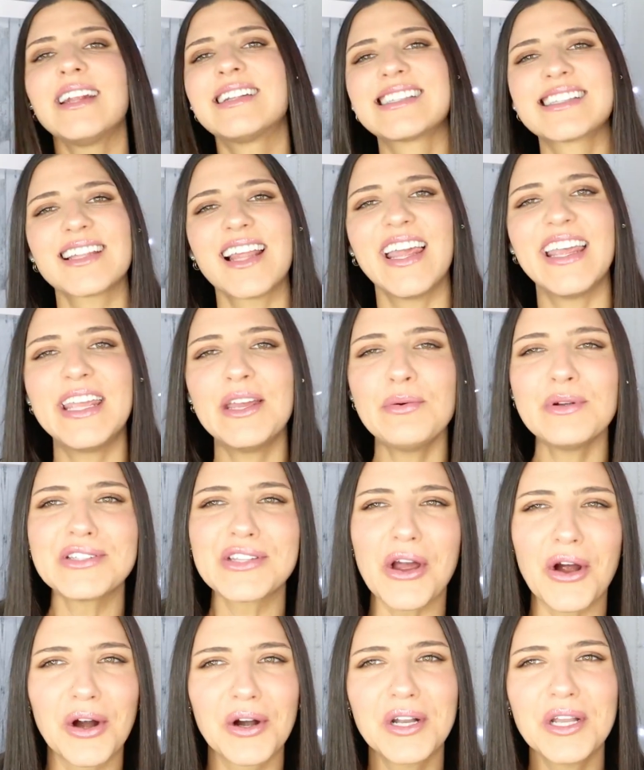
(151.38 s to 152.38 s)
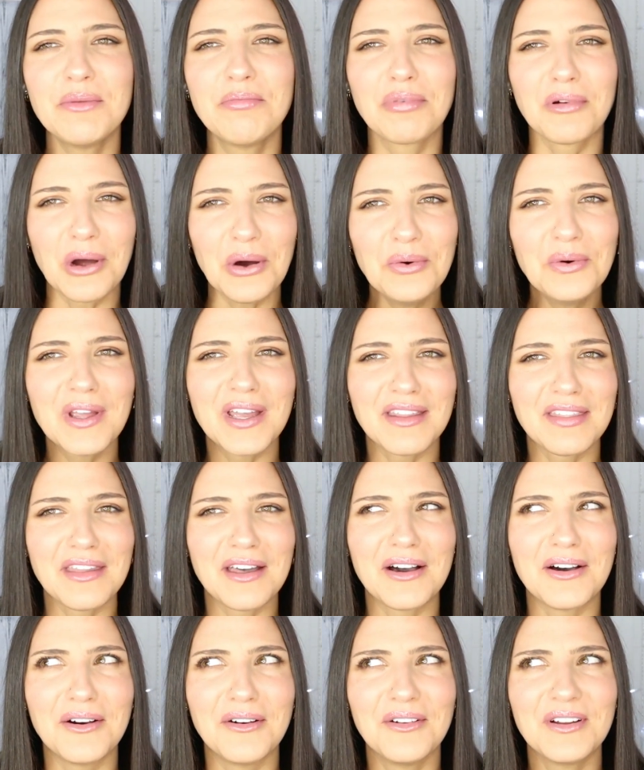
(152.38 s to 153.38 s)
It's like it was already broken
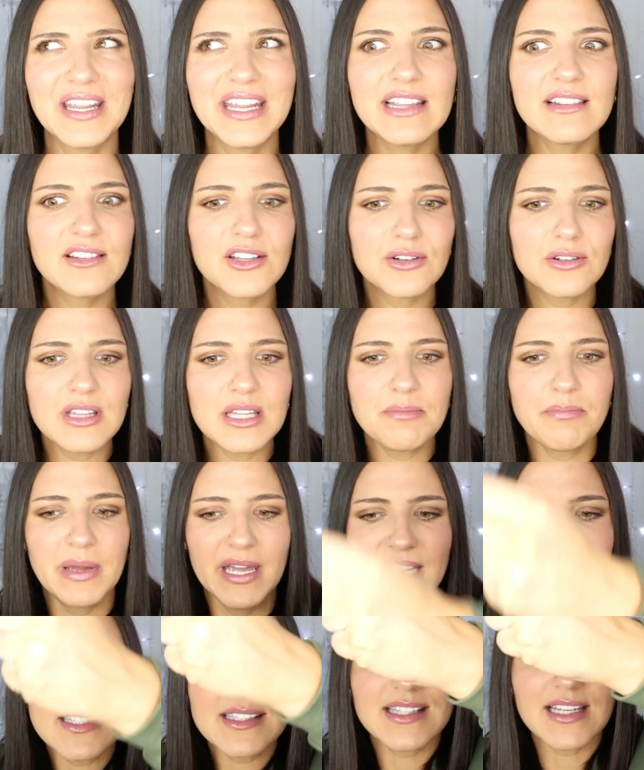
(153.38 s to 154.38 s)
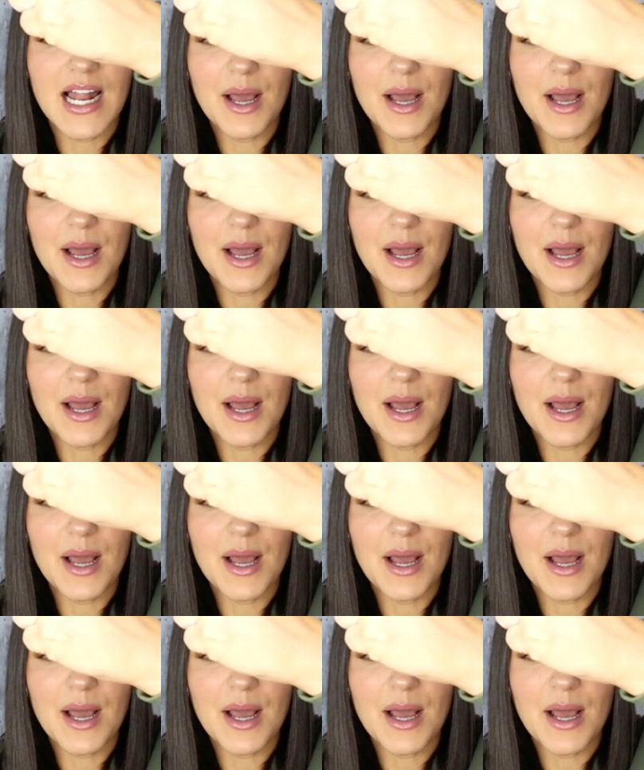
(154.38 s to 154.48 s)
though. He literally picks